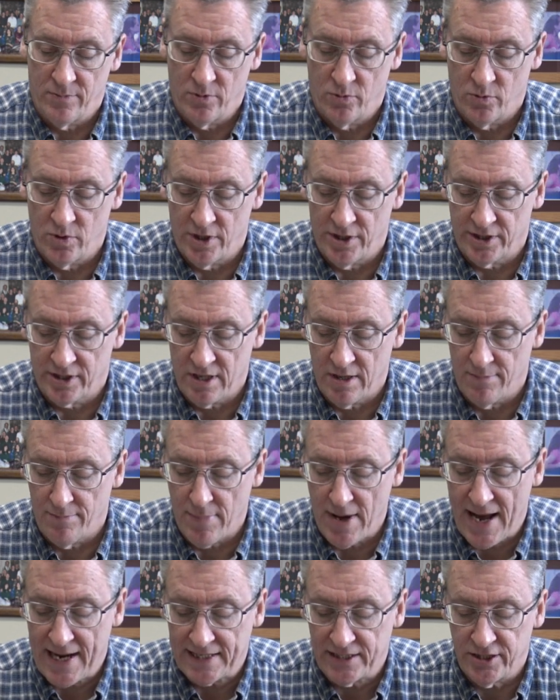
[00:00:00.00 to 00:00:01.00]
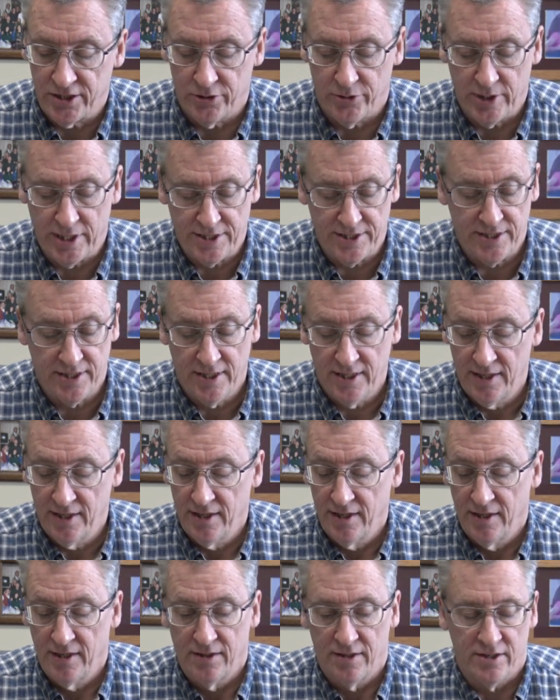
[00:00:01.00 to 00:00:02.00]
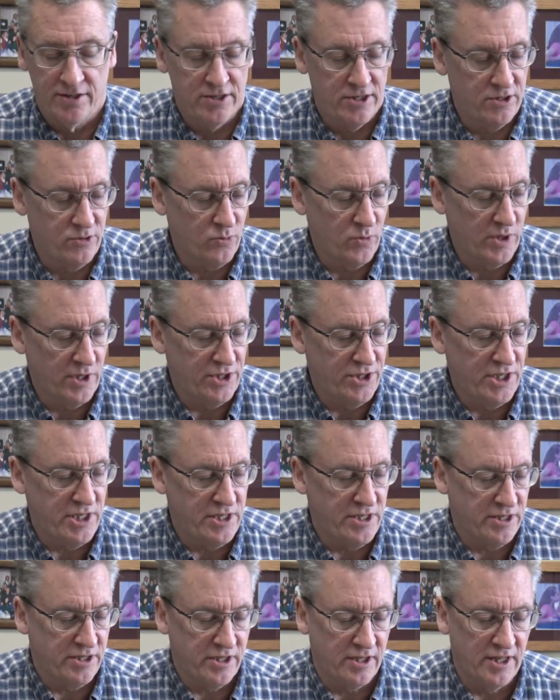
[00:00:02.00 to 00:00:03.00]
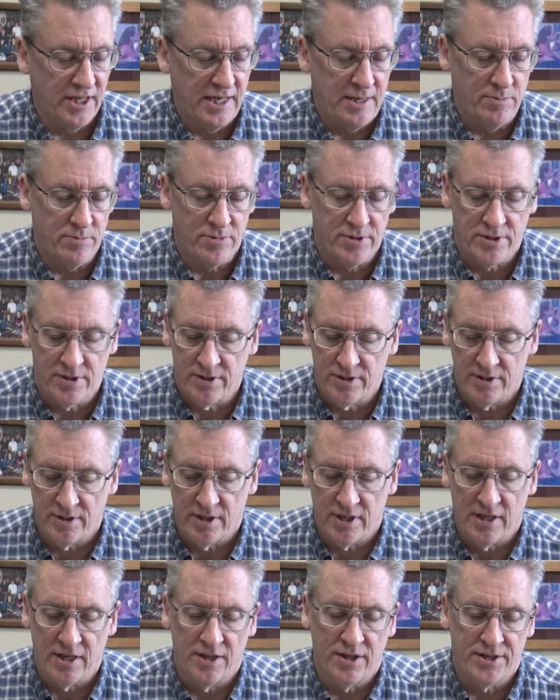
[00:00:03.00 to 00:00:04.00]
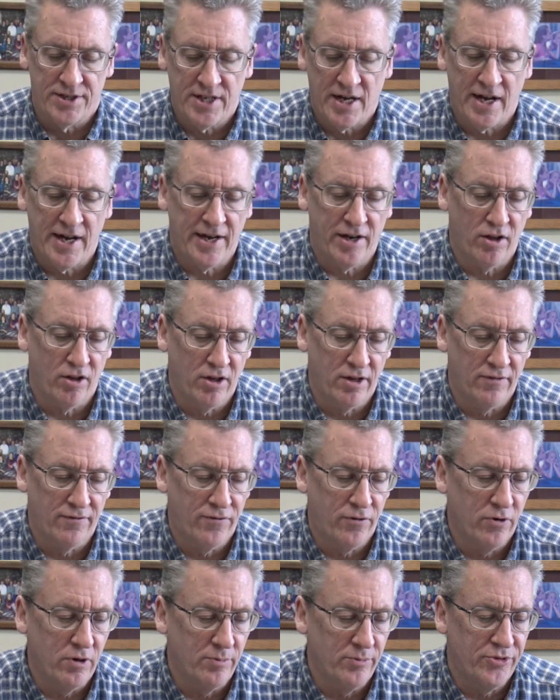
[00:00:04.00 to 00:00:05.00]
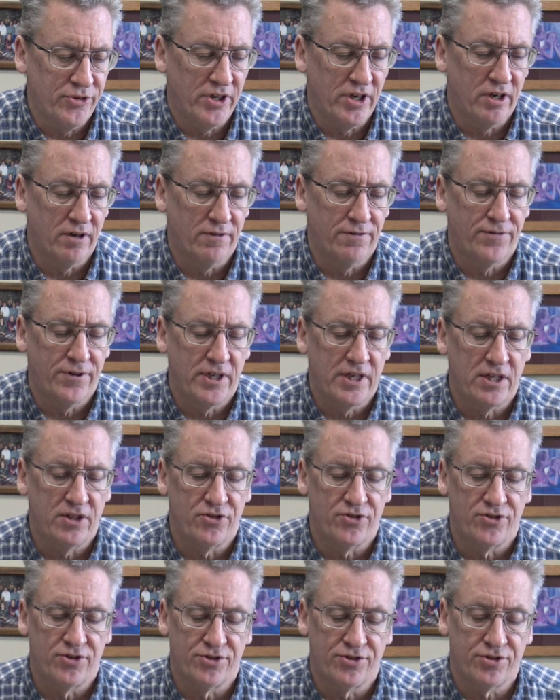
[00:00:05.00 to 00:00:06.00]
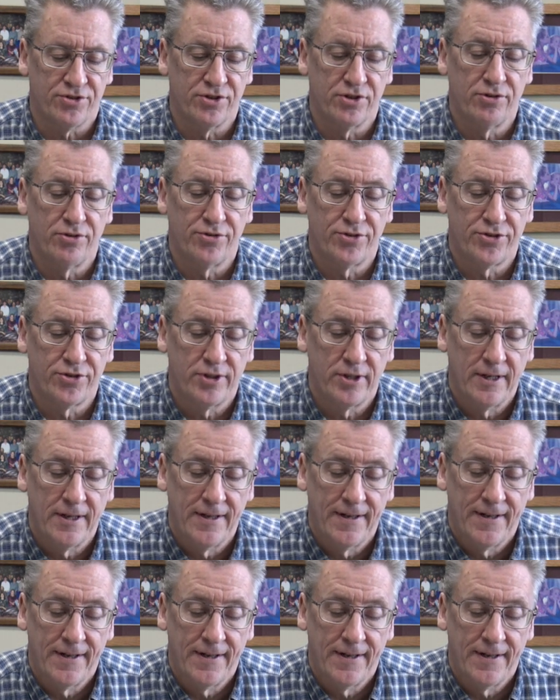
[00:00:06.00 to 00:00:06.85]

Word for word: Wanted to come back to it. This is where Jesus claims the title for himself. He is the truth.